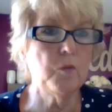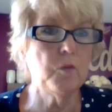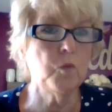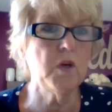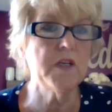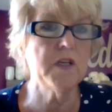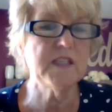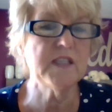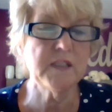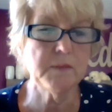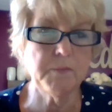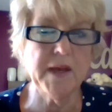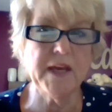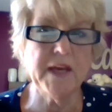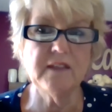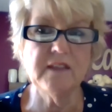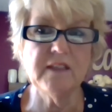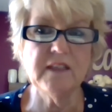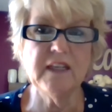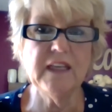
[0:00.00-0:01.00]
was
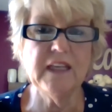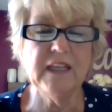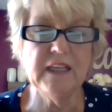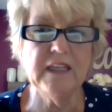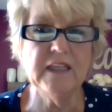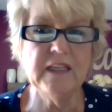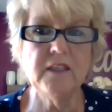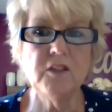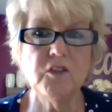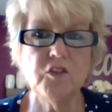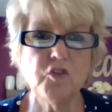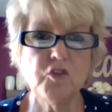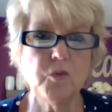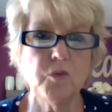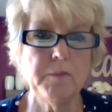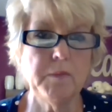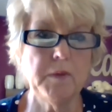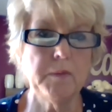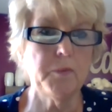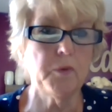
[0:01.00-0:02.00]
spent in
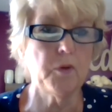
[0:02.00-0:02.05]
treatment